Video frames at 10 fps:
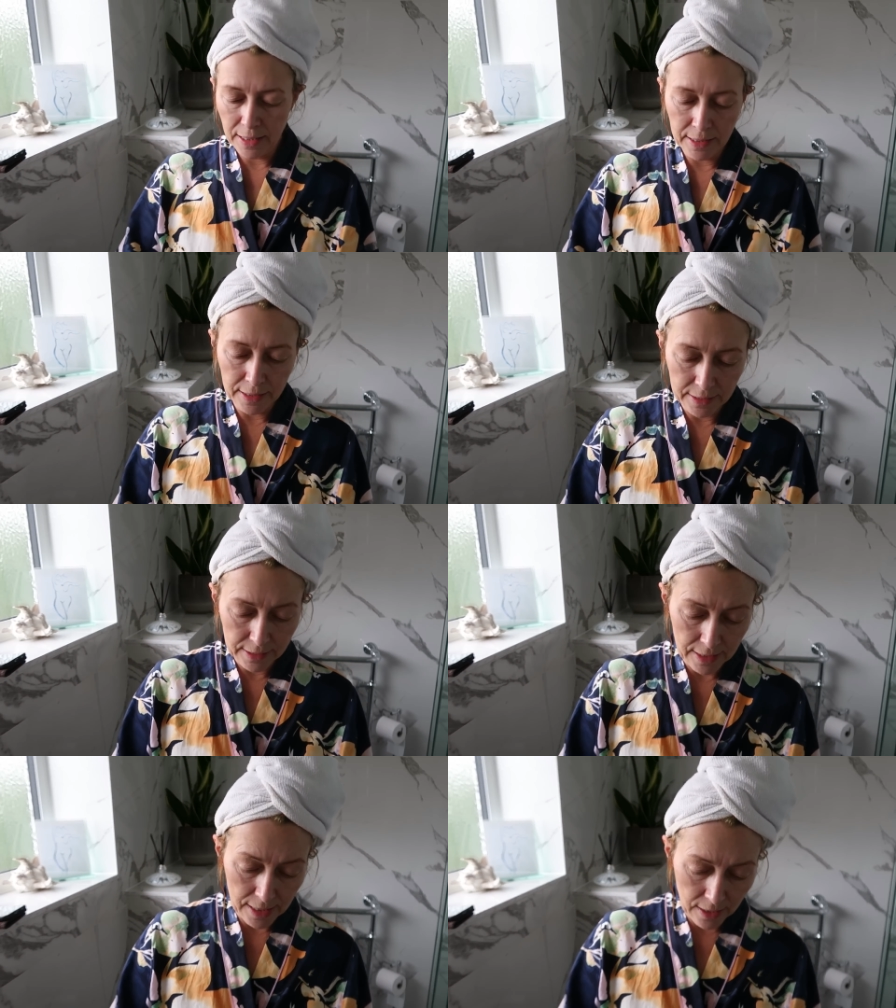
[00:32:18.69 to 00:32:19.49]

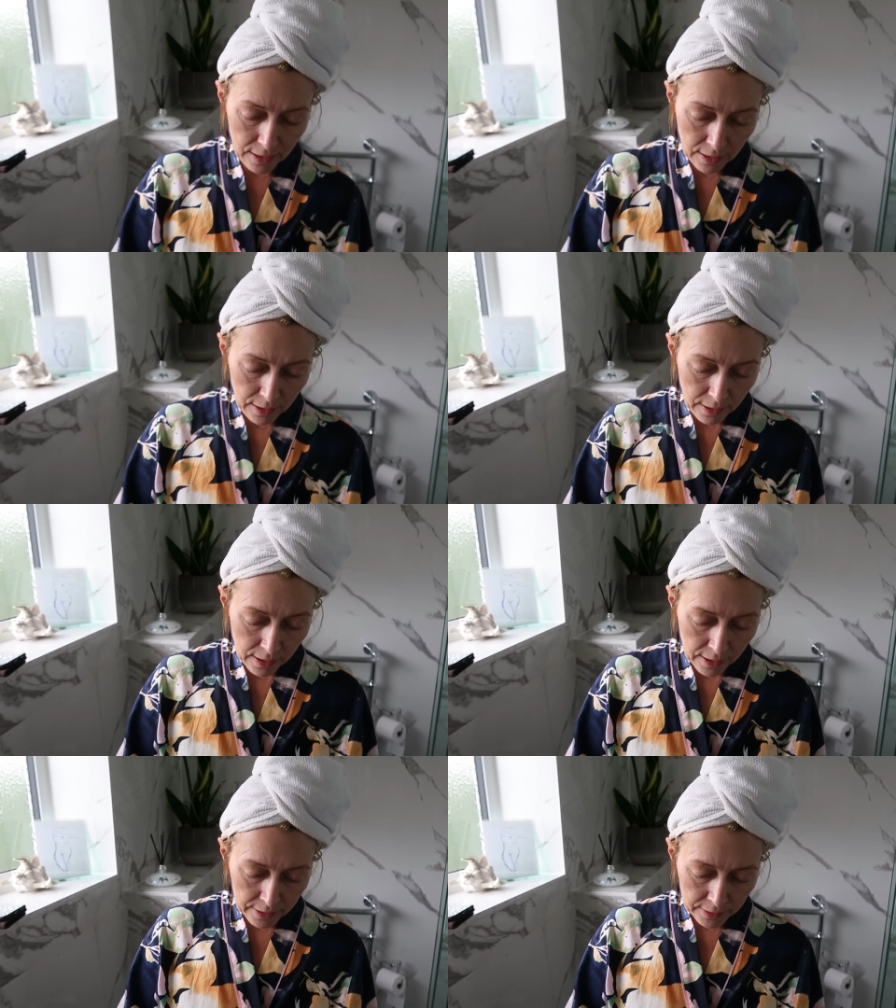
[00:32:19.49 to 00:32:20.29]
elixir,
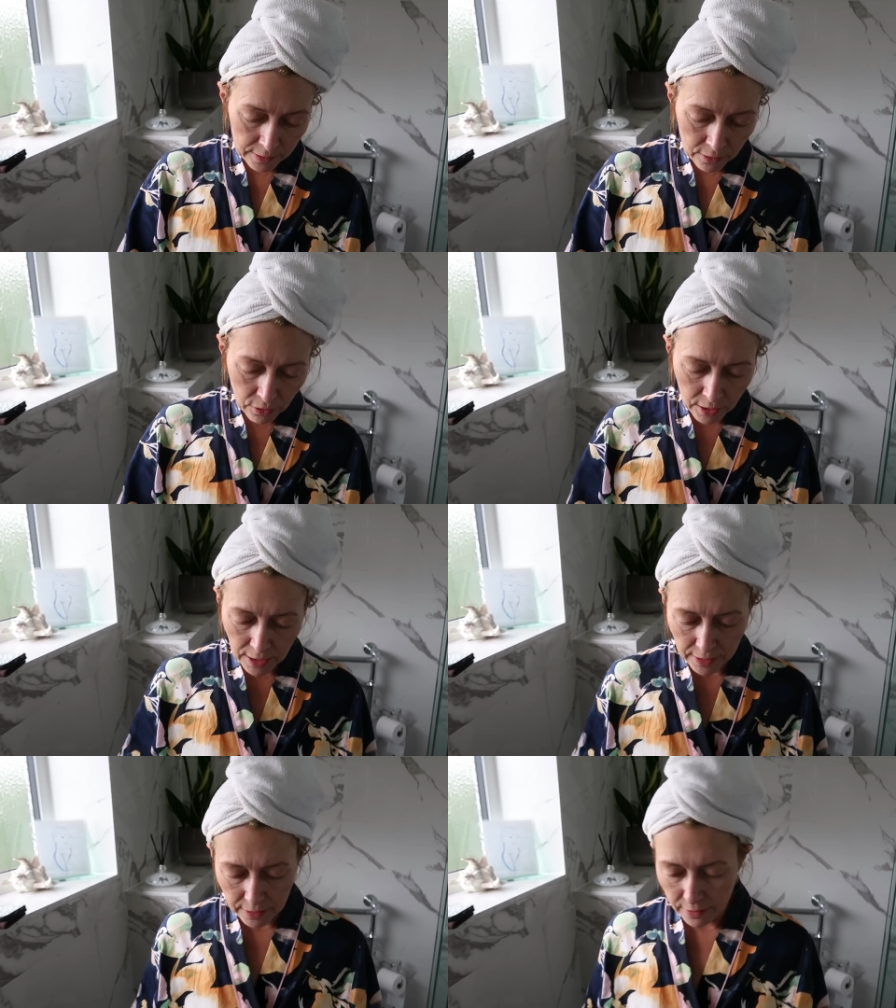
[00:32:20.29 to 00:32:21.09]
and it's got
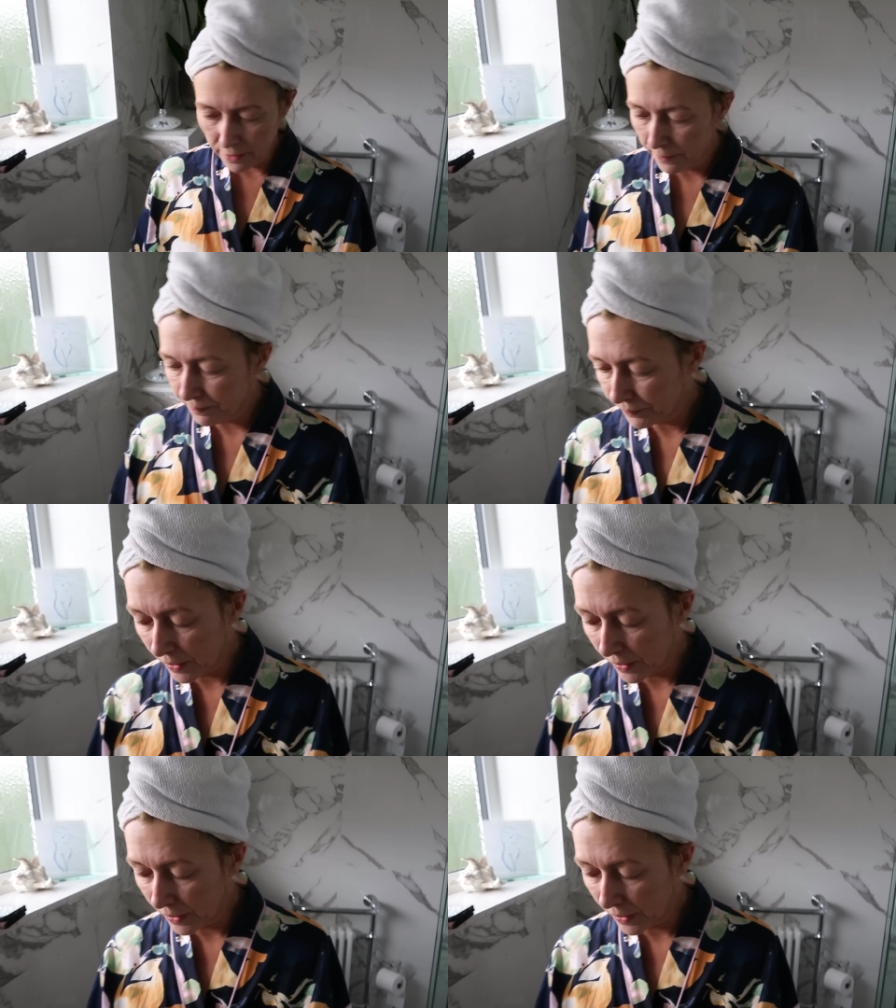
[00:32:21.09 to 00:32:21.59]
like a...